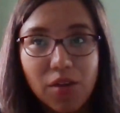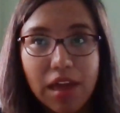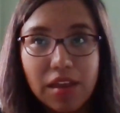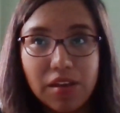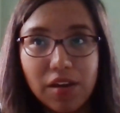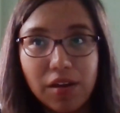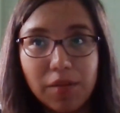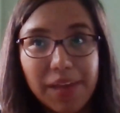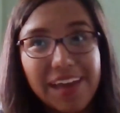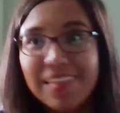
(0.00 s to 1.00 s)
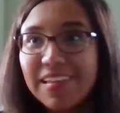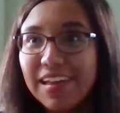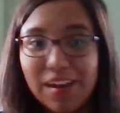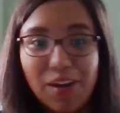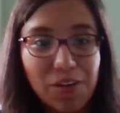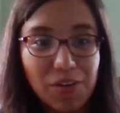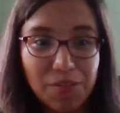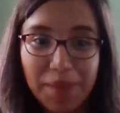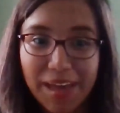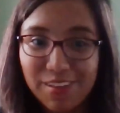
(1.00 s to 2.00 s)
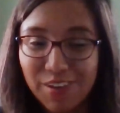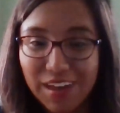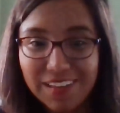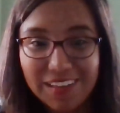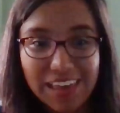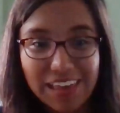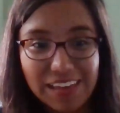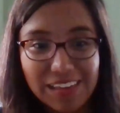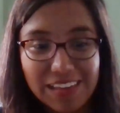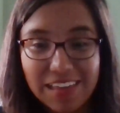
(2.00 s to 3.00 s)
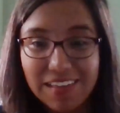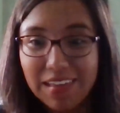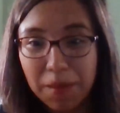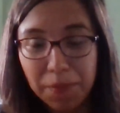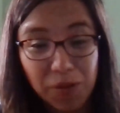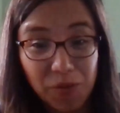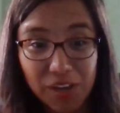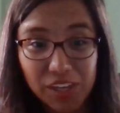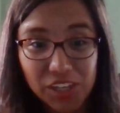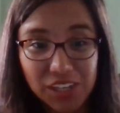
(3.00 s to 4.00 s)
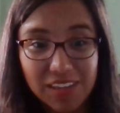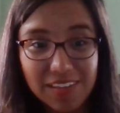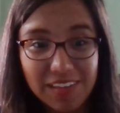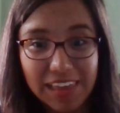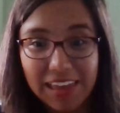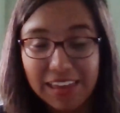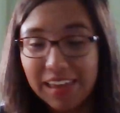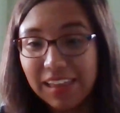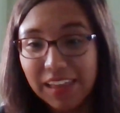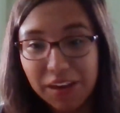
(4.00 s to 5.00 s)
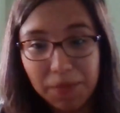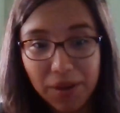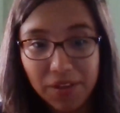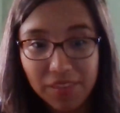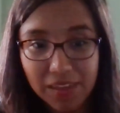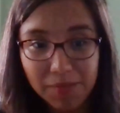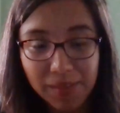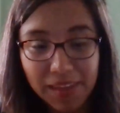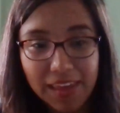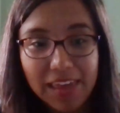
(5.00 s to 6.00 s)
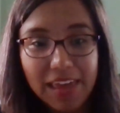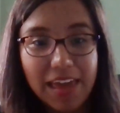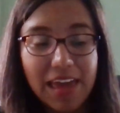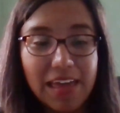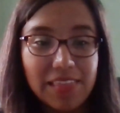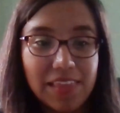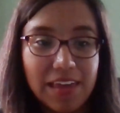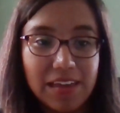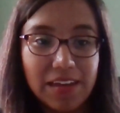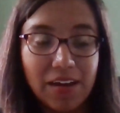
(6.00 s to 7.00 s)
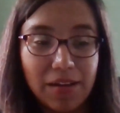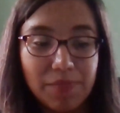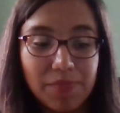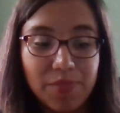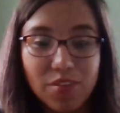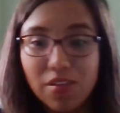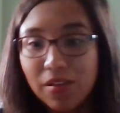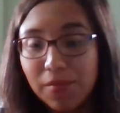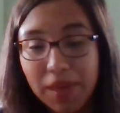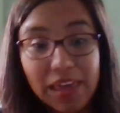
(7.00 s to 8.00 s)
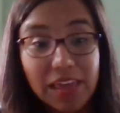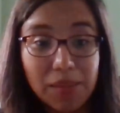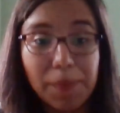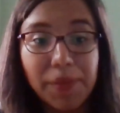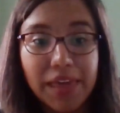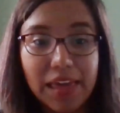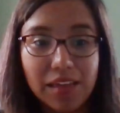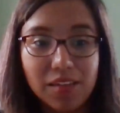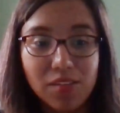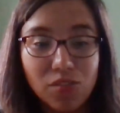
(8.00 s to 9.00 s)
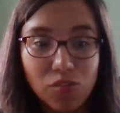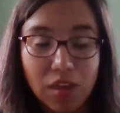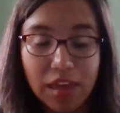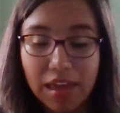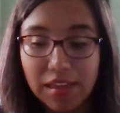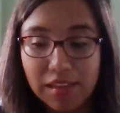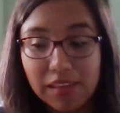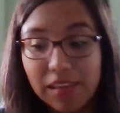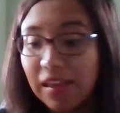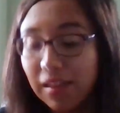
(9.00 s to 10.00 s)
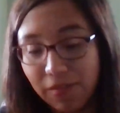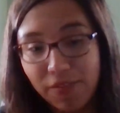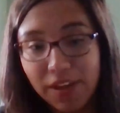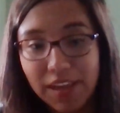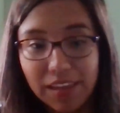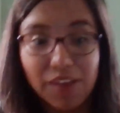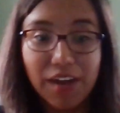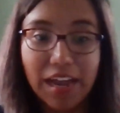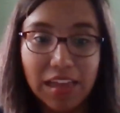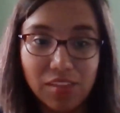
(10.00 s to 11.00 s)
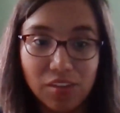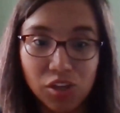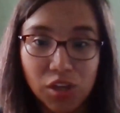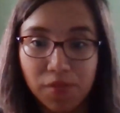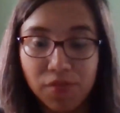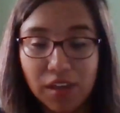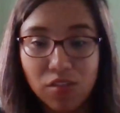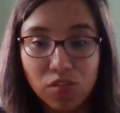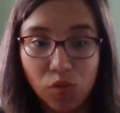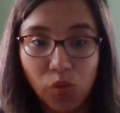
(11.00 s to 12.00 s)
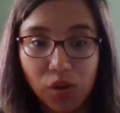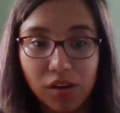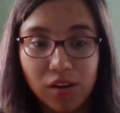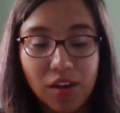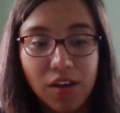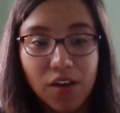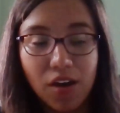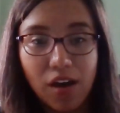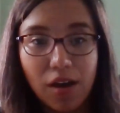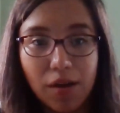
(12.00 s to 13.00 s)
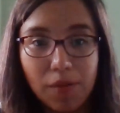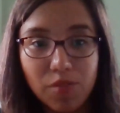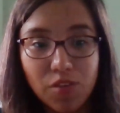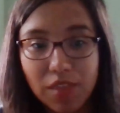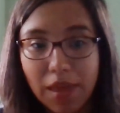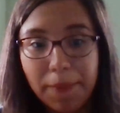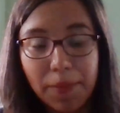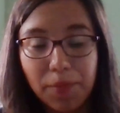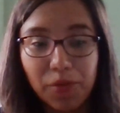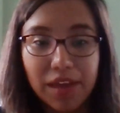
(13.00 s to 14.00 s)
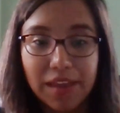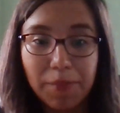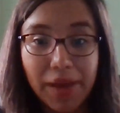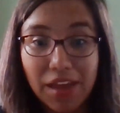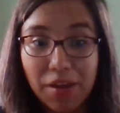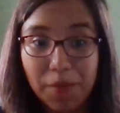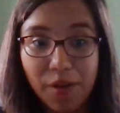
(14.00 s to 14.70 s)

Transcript: And like I said, it all goes back to asking these deeper questions and getting clear about them, and then making the plan and finally creating the Shopify store so that people can buy your